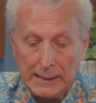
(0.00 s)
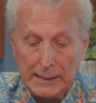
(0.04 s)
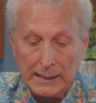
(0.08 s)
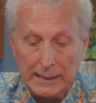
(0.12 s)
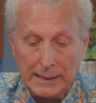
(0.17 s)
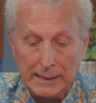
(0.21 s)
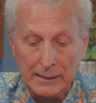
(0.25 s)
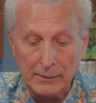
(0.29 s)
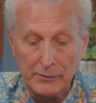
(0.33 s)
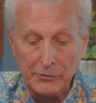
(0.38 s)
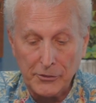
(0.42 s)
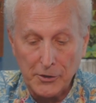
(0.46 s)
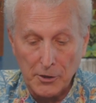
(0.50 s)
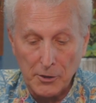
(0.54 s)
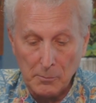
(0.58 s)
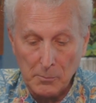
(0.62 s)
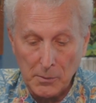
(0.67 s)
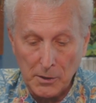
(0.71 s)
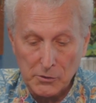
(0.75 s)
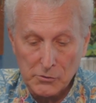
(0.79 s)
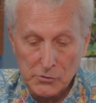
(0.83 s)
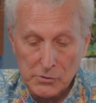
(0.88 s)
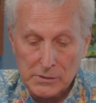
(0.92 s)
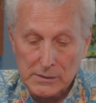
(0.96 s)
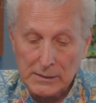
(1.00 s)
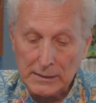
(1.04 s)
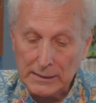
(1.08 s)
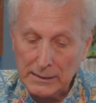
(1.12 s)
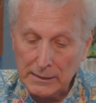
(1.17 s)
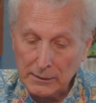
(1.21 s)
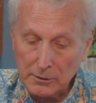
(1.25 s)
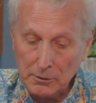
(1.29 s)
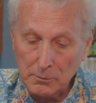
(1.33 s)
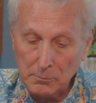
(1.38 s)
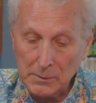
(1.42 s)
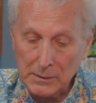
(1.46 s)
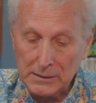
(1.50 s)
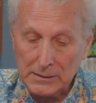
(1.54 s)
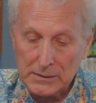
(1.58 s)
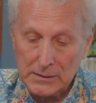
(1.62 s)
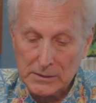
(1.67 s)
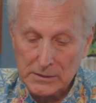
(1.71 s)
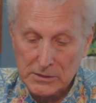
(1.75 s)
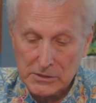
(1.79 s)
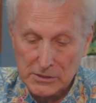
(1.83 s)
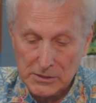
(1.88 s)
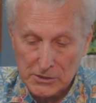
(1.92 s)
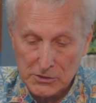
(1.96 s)
in their most intimate
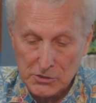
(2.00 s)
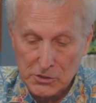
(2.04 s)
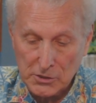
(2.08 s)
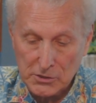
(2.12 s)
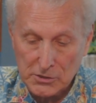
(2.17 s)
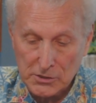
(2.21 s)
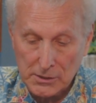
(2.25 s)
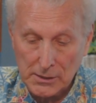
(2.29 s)
decisions,